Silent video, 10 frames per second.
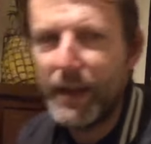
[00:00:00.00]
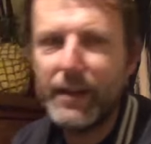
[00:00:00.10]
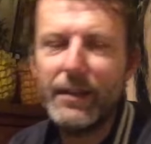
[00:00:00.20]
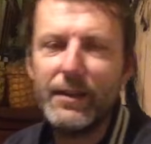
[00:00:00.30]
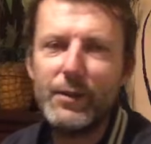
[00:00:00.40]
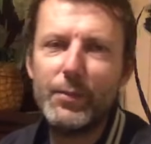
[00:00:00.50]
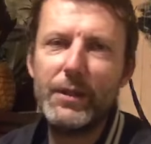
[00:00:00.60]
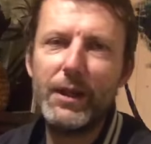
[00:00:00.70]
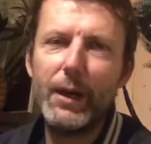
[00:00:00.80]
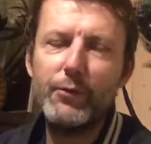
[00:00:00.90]
there in this
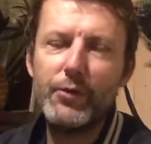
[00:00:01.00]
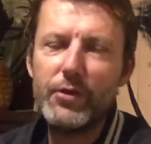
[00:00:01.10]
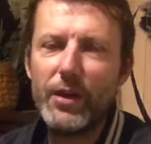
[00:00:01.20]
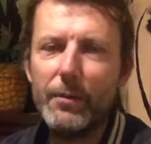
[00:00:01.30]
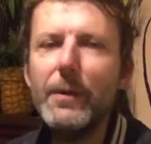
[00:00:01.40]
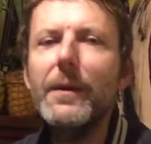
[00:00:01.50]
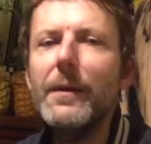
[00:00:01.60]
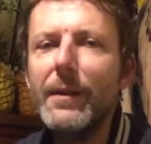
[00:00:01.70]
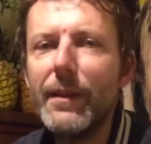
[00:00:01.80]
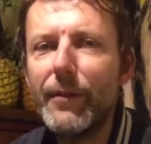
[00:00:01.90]
enclosure, so
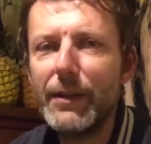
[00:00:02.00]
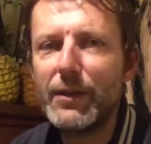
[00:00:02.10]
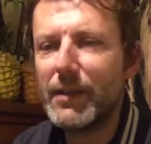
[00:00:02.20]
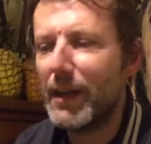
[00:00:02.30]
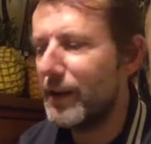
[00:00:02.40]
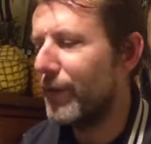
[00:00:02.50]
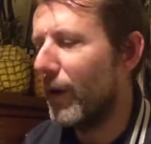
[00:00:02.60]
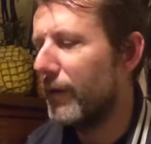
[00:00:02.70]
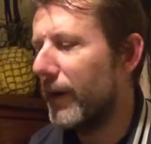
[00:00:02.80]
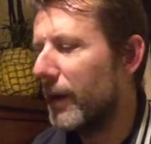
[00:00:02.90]
they've had to take the
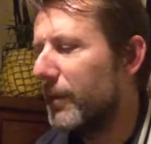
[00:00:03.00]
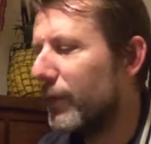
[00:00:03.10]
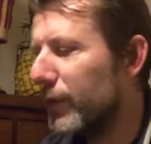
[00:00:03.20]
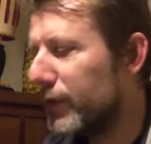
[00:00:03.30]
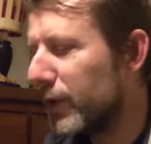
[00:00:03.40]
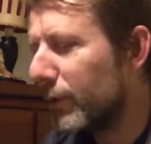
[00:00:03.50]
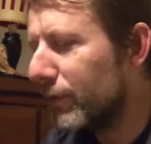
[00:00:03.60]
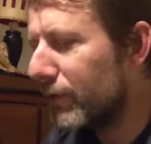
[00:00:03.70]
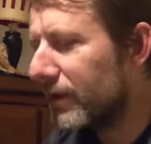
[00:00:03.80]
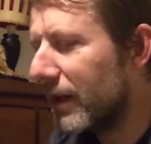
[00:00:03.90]
five out before the
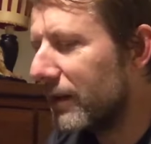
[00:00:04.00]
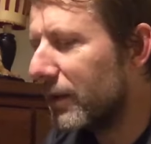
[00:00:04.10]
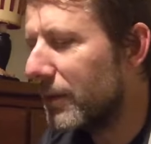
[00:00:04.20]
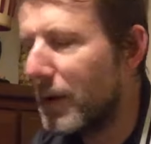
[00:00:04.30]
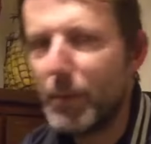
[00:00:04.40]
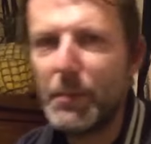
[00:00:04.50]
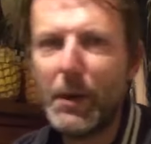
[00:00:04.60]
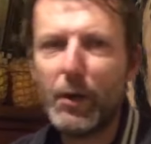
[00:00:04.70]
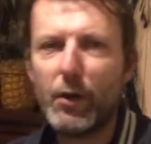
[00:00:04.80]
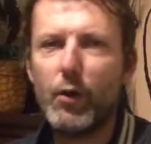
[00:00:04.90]
200 start doing it. Otherwise, it'd be
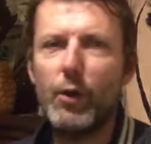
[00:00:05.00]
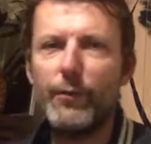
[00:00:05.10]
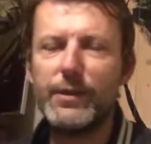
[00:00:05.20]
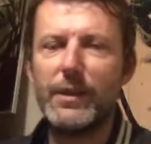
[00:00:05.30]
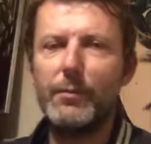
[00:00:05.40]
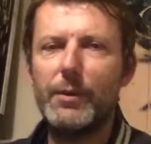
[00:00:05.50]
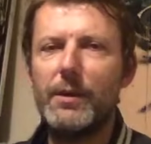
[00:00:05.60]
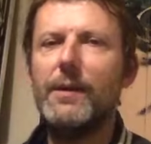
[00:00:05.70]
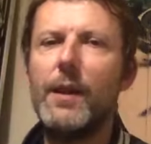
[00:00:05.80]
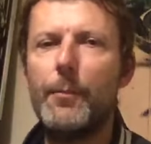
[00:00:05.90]
like a chorus then, wouldn't
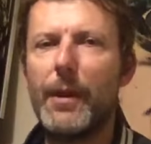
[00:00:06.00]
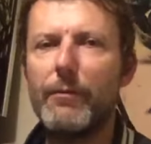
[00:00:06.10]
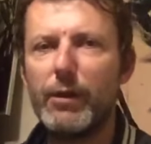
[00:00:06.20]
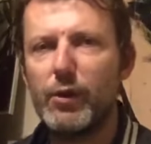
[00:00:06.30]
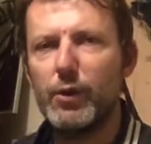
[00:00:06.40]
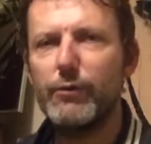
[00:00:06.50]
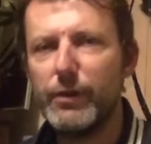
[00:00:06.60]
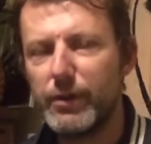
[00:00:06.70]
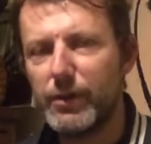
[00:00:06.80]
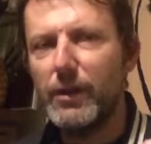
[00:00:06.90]
it? A parrot
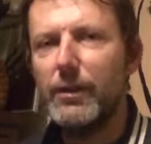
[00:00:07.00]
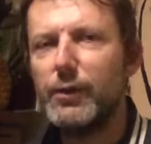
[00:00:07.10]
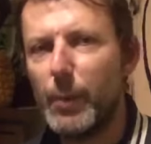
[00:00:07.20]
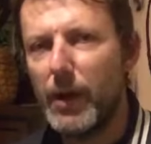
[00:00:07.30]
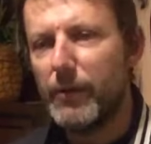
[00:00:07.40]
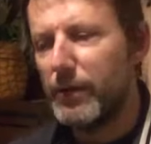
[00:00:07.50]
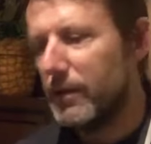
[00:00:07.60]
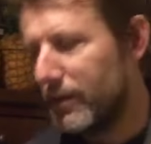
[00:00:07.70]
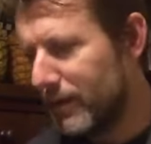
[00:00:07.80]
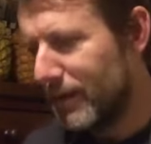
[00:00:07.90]
chorus swearing.
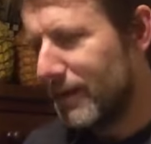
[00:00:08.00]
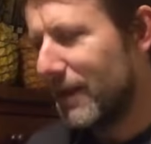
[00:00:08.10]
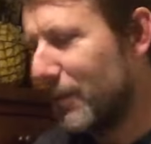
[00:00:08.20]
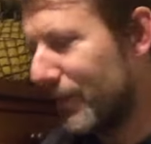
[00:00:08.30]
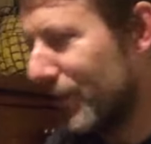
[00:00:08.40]
That'd be